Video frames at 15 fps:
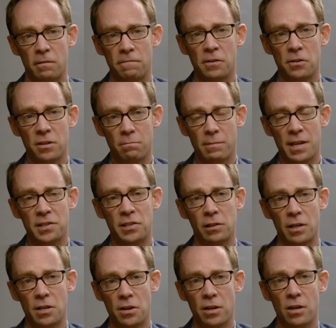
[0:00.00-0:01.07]

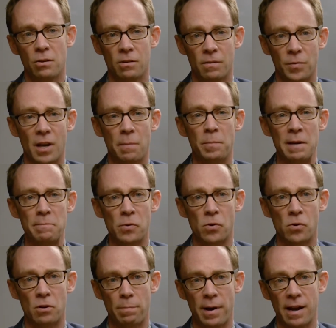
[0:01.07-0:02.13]
fundamentally knew a bit
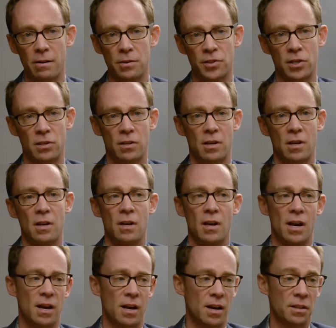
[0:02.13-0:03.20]
more about
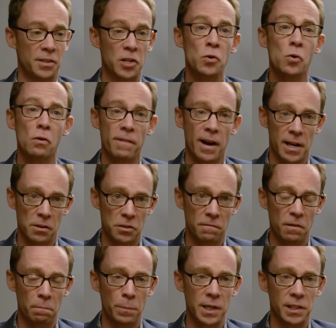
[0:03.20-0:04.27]
the core values of
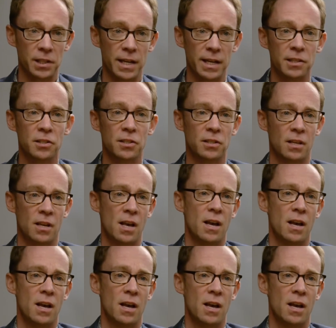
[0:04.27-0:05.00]
the business,